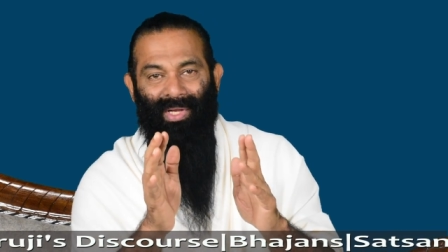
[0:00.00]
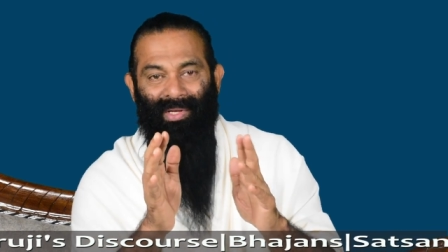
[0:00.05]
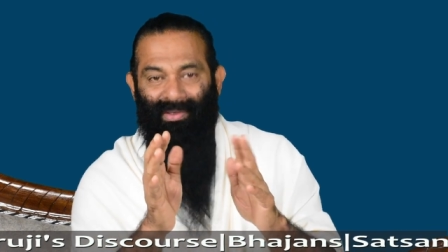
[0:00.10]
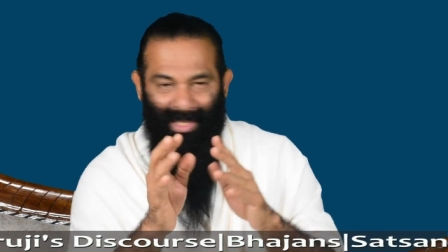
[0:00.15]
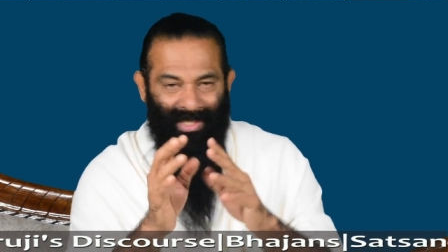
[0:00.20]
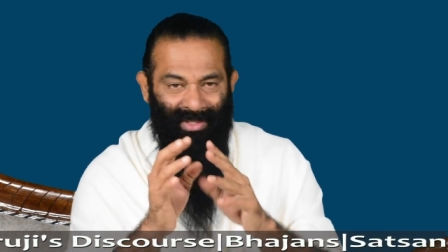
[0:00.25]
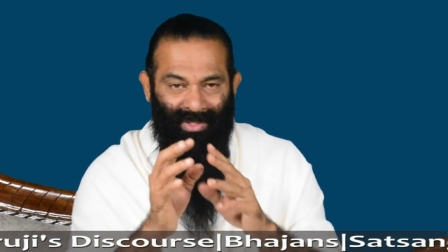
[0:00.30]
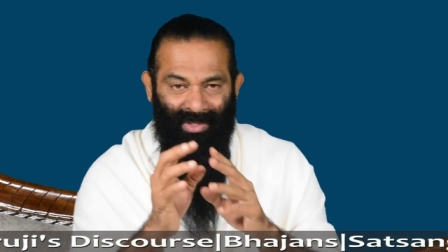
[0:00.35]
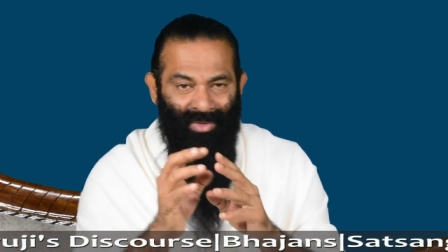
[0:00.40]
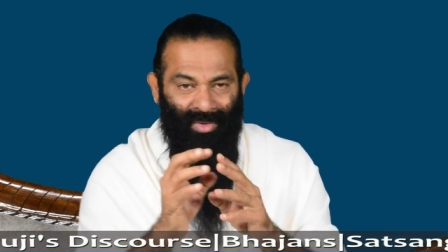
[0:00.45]

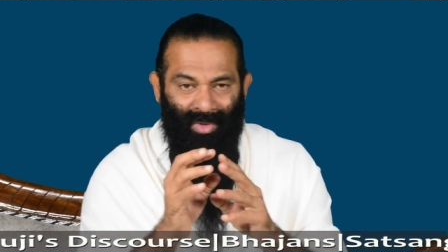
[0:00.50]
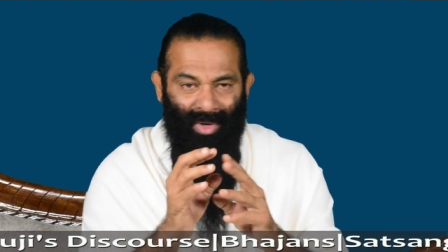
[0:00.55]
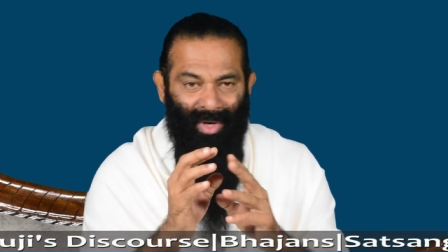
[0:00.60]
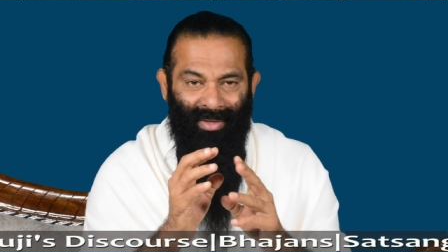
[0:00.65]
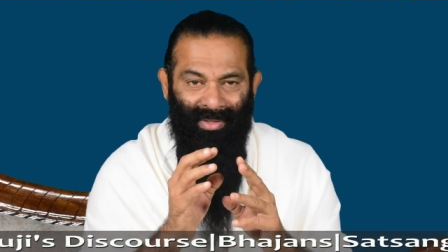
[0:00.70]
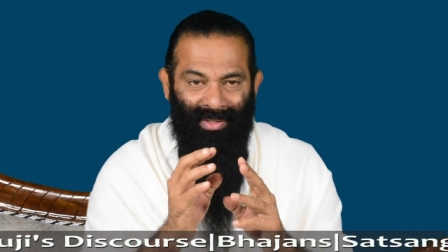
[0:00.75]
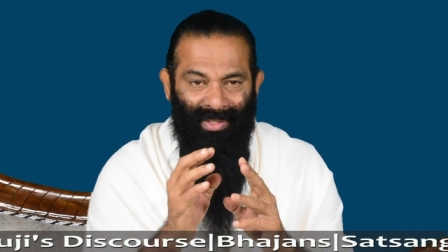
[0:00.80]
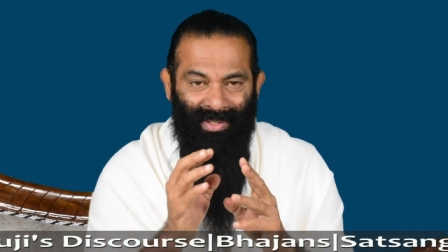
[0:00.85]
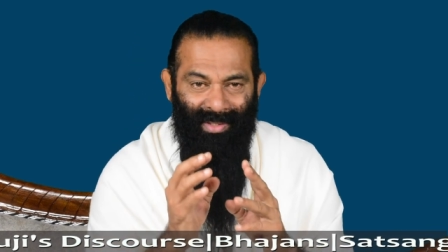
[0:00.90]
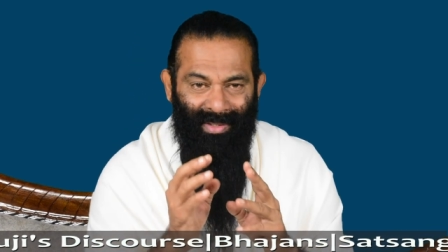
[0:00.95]
Neither
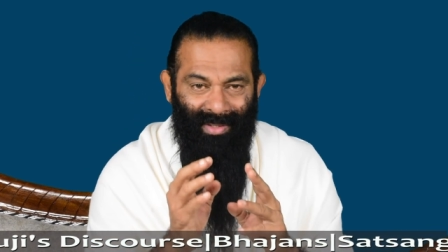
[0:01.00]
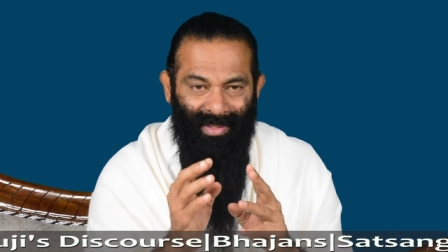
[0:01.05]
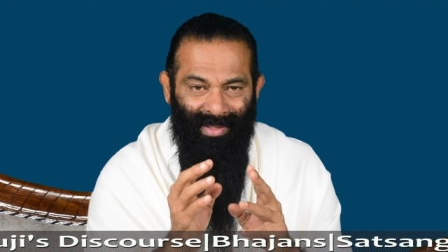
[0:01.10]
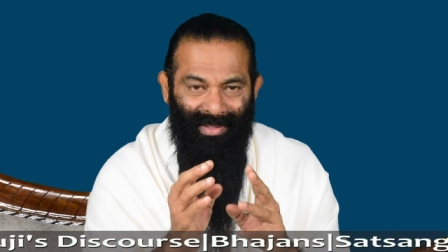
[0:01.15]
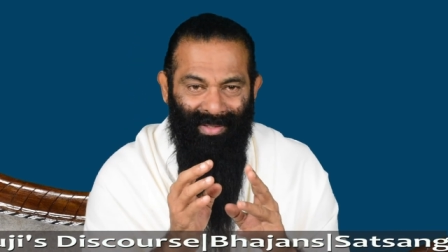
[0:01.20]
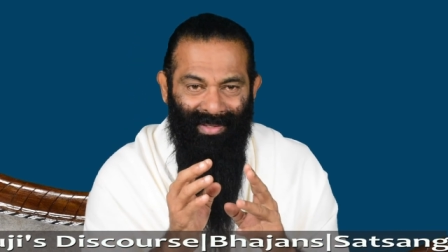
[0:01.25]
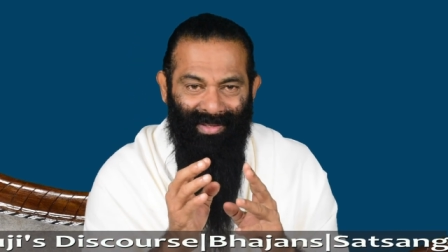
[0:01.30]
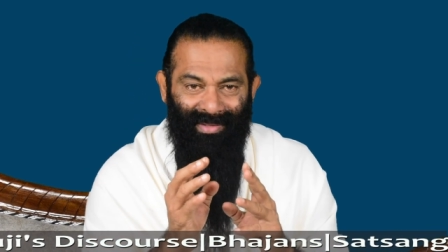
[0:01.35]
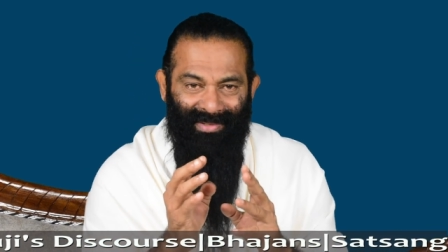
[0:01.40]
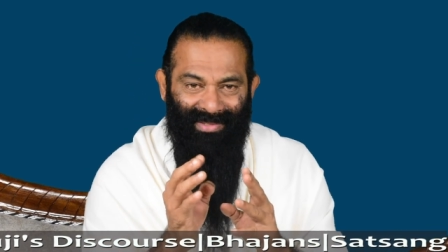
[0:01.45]
God
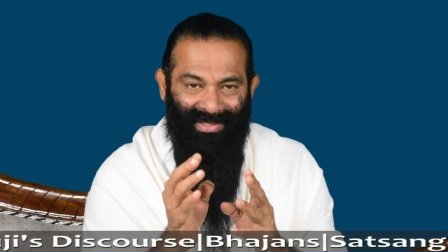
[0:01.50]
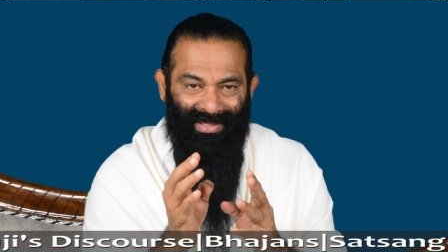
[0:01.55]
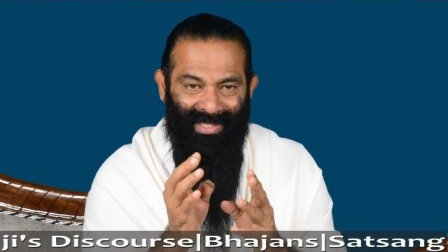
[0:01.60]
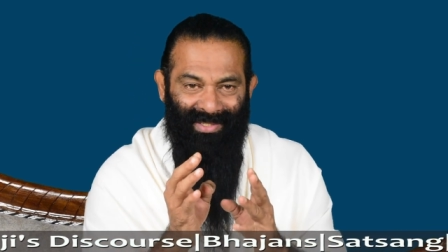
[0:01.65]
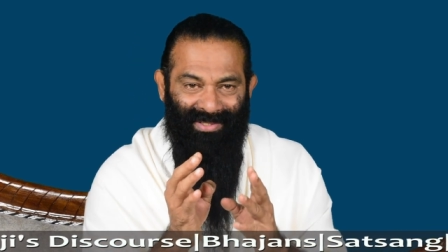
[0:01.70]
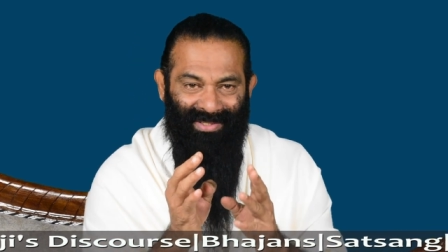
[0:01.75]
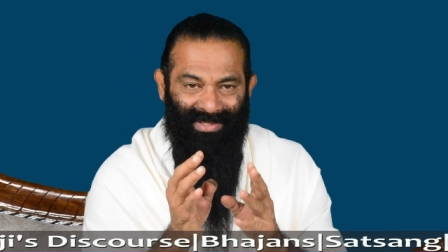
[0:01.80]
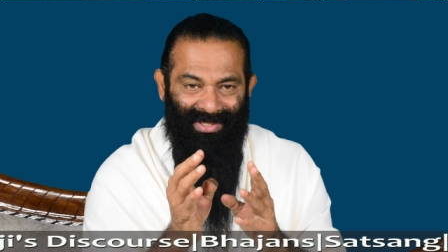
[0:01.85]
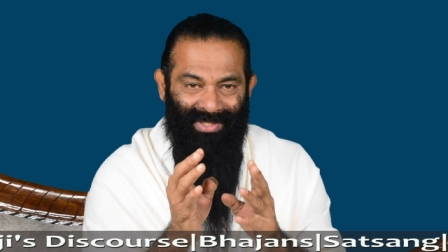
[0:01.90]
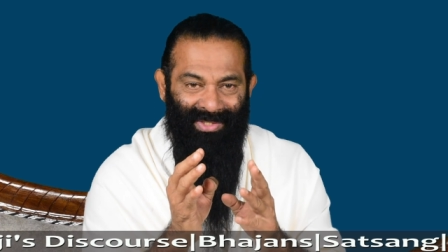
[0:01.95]

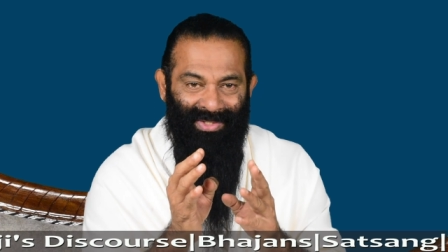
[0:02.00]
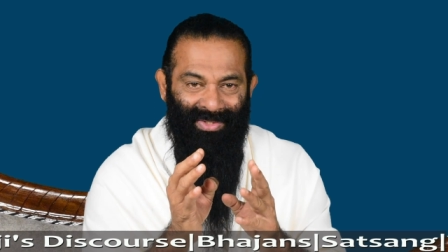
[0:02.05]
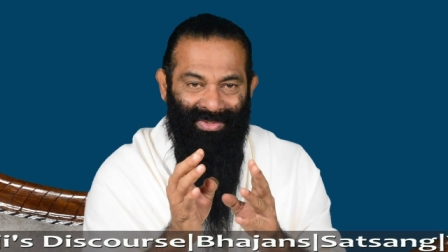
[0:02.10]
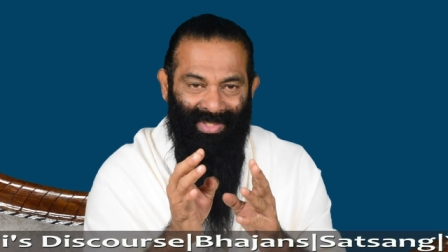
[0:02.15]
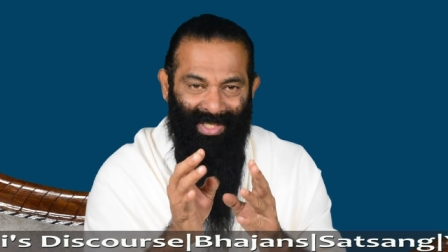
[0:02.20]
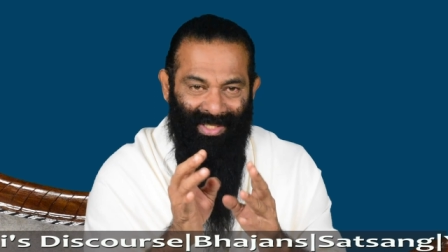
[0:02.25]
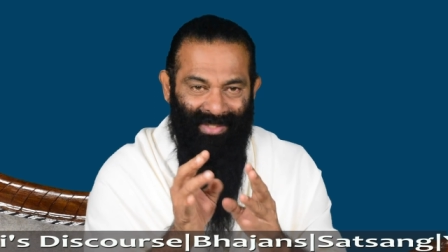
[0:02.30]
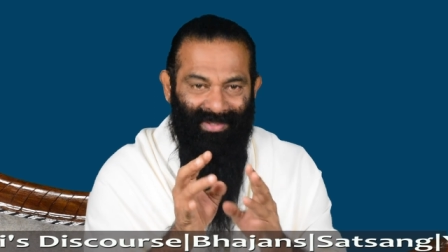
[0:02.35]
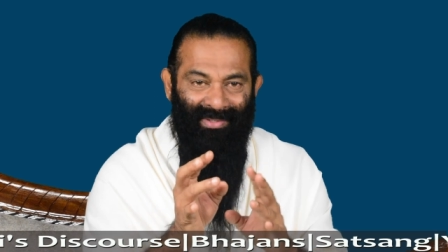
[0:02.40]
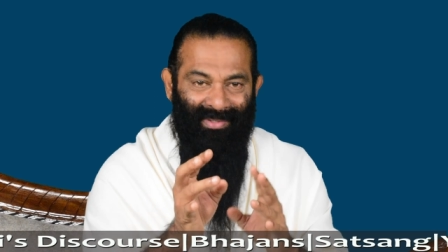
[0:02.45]
resides in you,
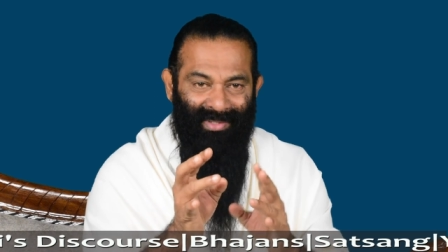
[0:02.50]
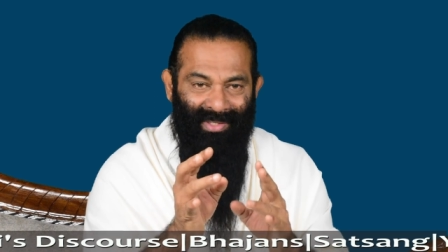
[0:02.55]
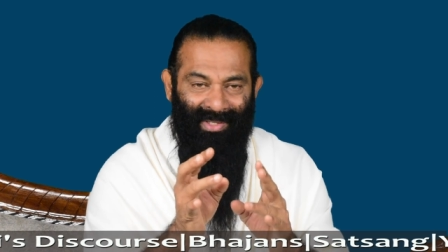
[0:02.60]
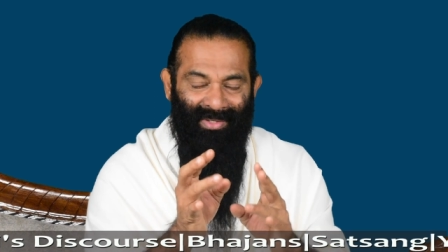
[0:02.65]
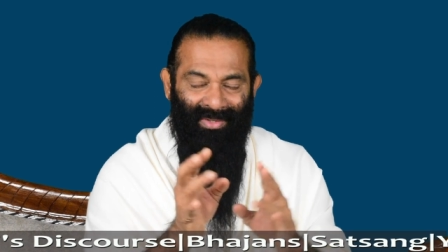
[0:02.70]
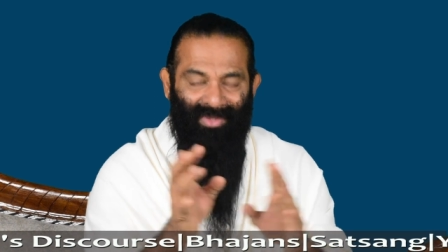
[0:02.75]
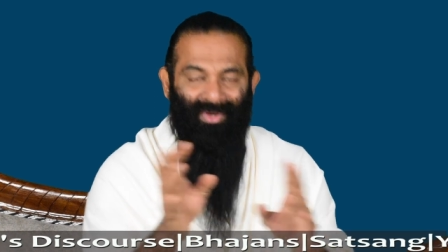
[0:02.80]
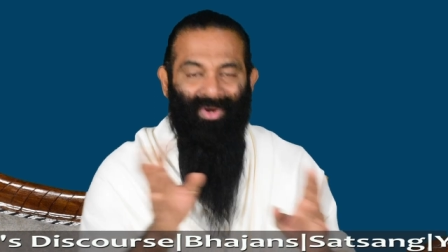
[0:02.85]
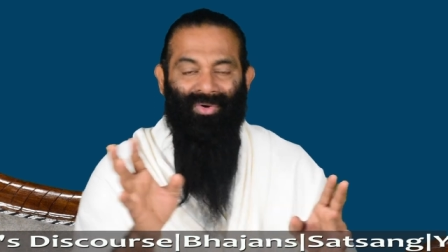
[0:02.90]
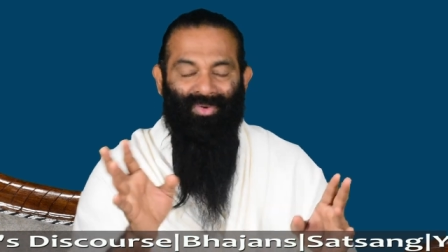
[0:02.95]
neither
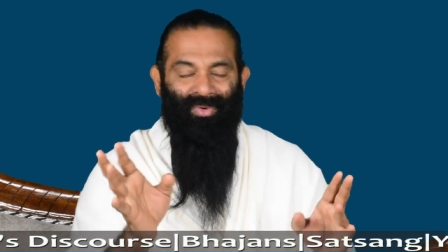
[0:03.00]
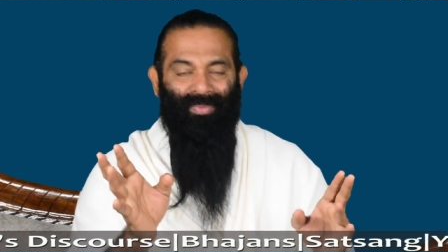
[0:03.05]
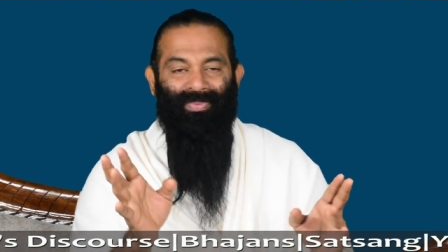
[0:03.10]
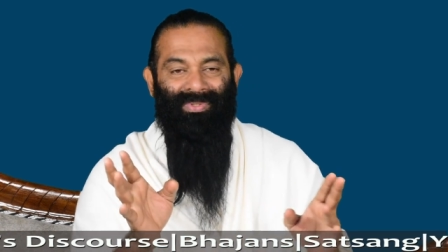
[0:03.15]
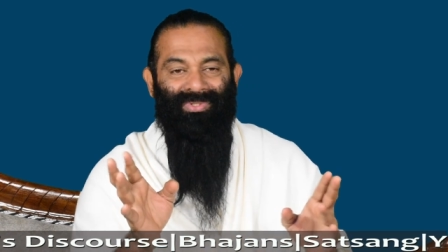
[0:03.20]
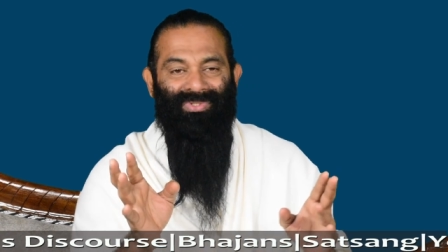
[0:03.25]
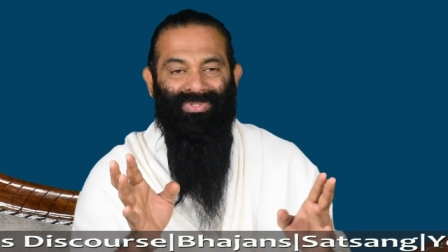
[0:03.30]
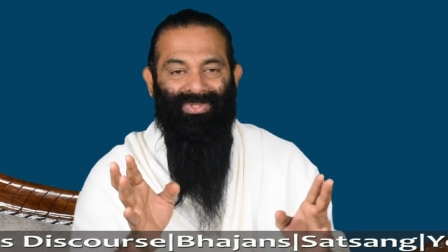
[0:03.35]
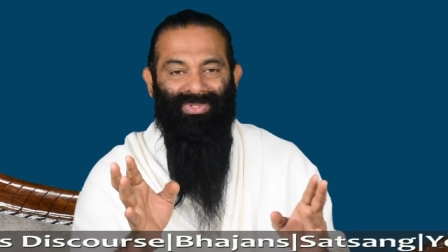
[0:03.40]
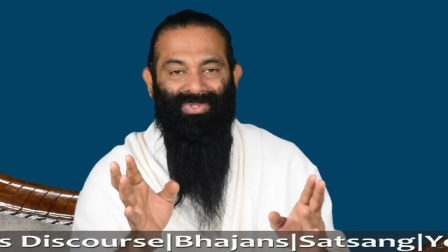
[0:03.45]
God
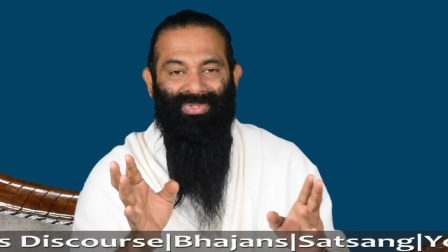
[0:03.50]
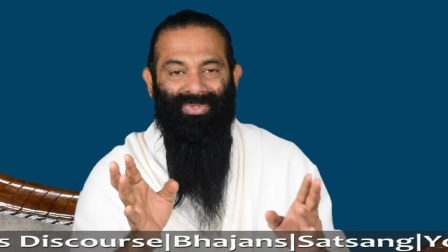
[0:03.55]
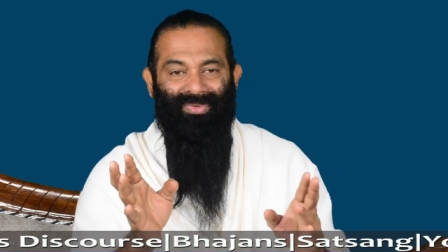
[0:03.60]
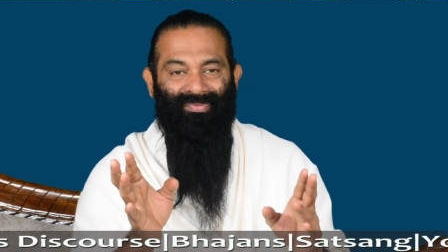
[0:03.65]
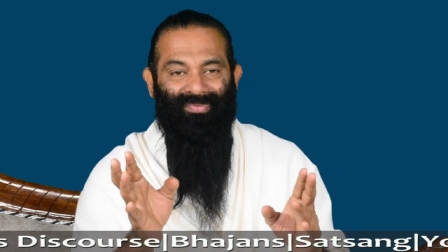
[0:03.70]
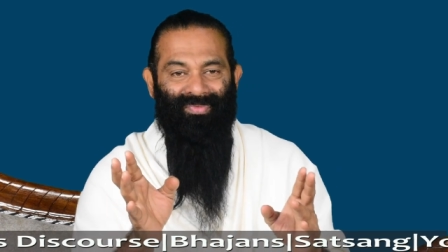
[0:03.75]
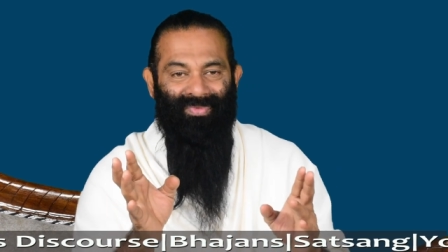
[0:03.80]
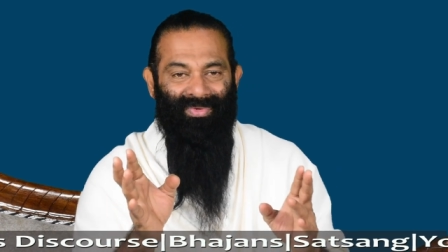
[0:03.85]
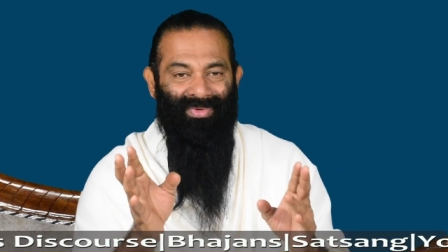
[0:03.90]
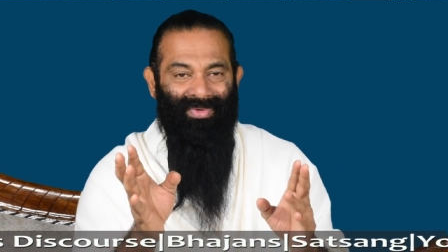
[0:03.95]
opens the door
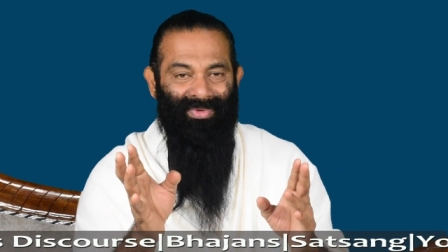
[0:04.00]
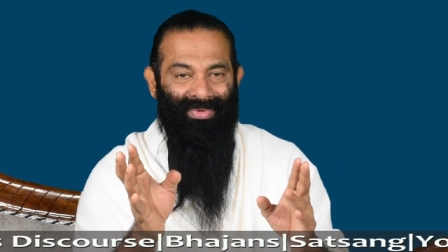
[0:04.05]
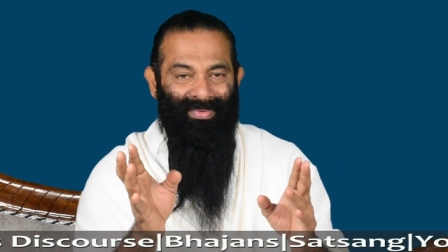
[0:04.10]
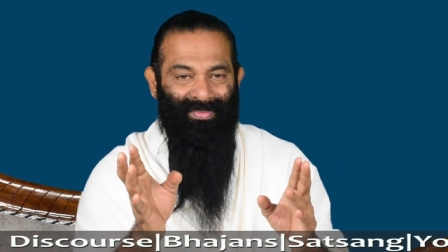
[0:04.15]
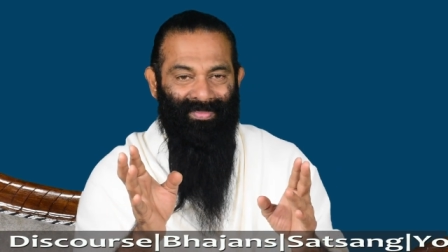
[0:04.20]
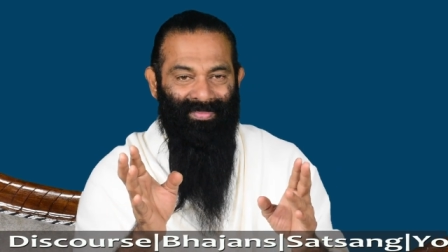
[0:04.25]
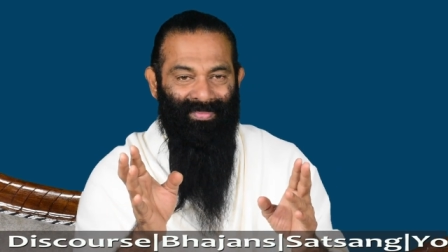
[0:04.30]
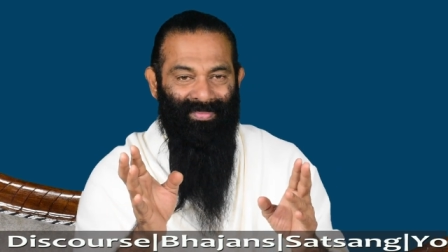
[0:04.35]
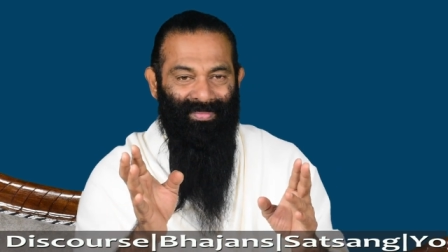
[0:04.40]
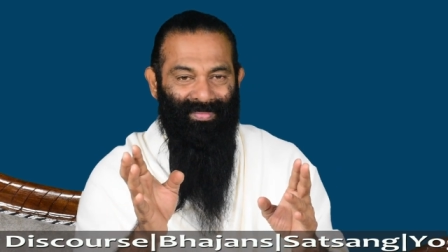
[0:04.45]
for you.